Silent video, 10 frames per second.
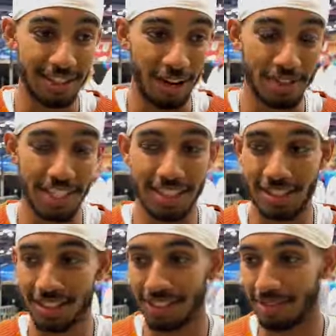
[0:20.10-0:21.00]
I've seen
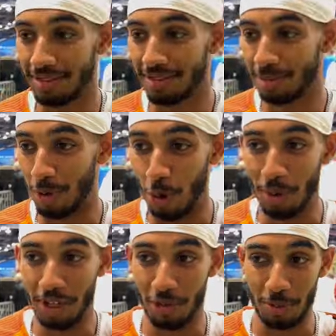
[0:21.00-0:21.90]
this
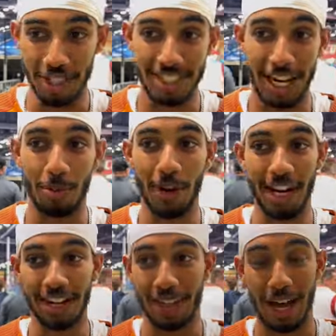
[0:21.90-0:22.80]
moment of me
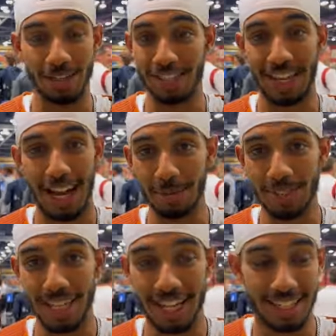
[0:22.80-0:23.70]
celebrating a thousand
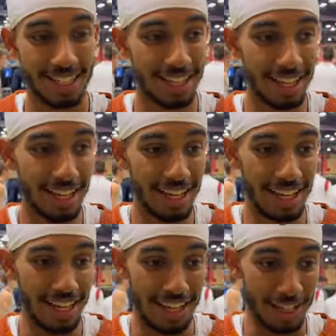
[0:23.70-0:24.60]
times, and
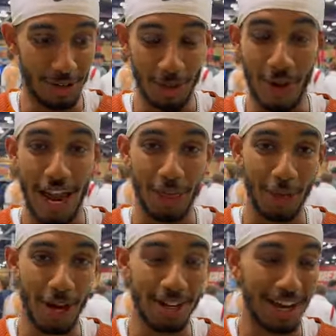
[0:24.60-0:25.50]
not the way I
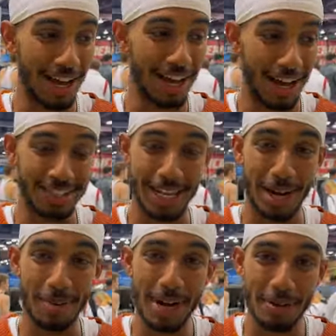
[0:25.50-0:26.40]
thought I'd, I'd
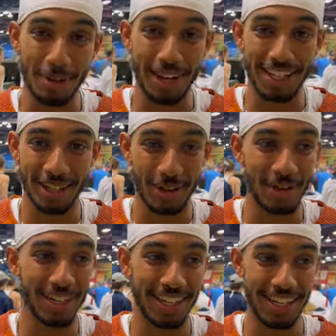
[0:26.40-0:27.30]
celebrate, but you know,
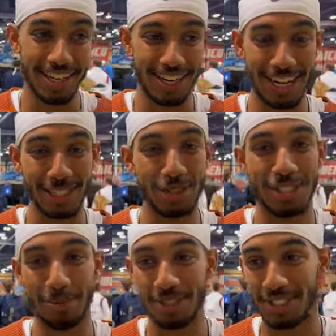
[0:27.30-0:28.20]
uh, a national
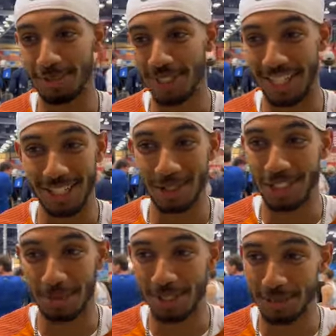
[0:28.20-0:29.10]
championship is a national
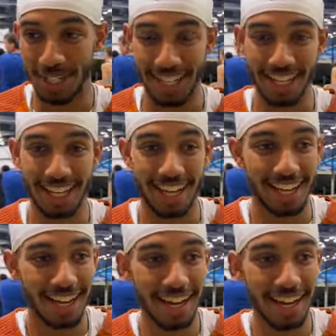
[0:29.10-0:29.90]
championship at the end of the day.